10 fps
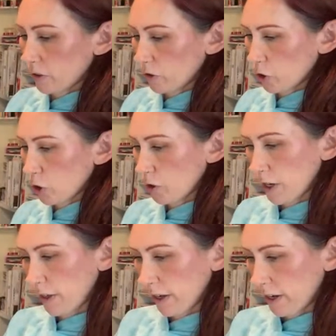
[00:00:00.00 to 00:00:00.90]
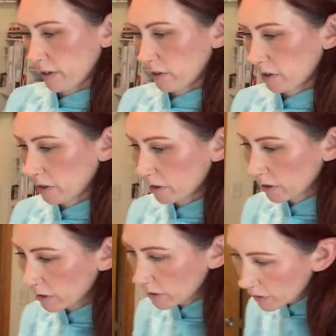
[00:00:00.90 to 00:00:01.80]
try that.
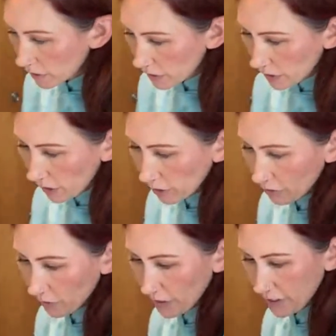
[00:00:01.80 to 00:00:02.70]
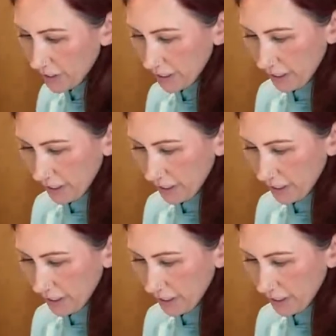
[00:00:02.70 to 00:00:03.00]
Oh, let's see.